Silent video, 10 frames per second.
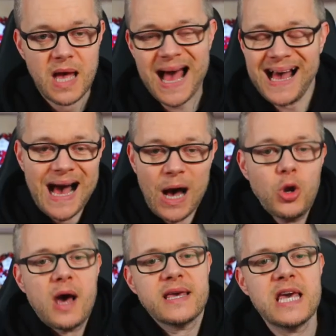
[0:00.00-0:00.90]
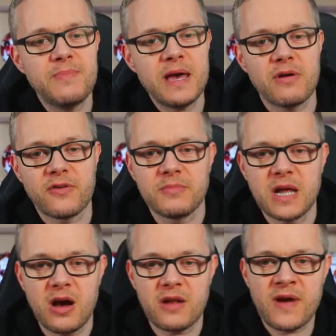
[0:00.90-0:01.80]
I, all I keep hearing from
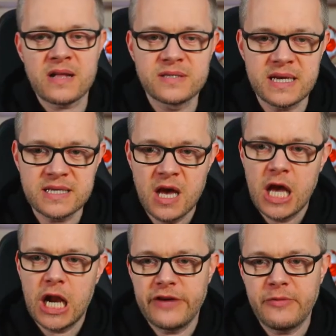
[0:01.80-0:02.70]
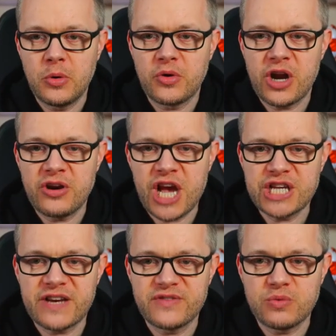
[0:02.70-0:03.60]
United fans is Liverpool can only get
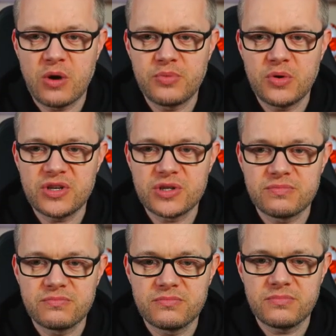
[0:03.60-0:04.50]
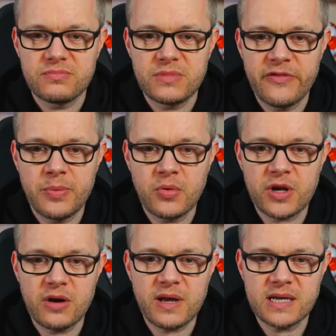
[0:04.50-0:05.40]
seventy-one points. Liverpool can
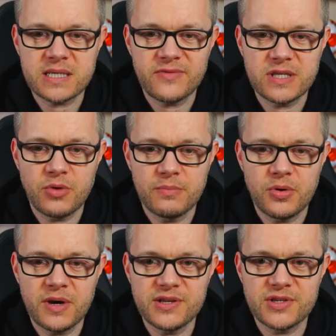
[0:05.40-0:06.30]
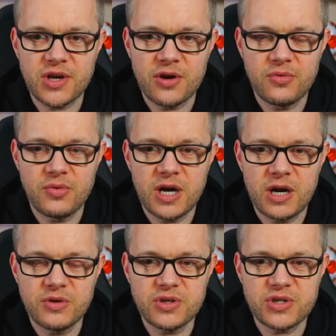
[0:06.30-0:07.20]
only get seventy-one points, so uh,
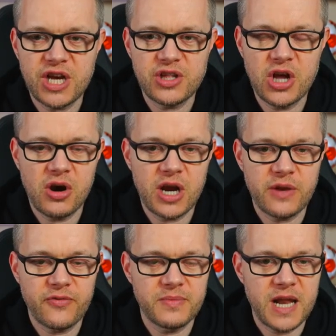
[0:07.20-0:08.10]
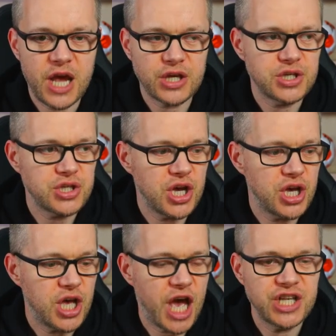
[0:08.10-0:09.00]
we just need nine from the next
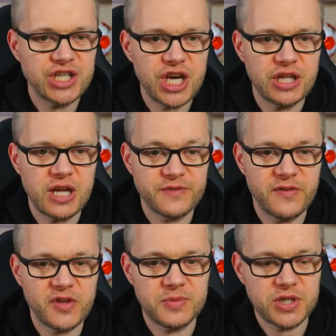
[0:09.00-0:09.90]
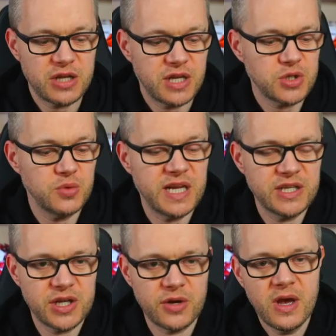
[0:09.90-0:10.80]
uh, eighteen. That's fifty percent. That's all we need to do.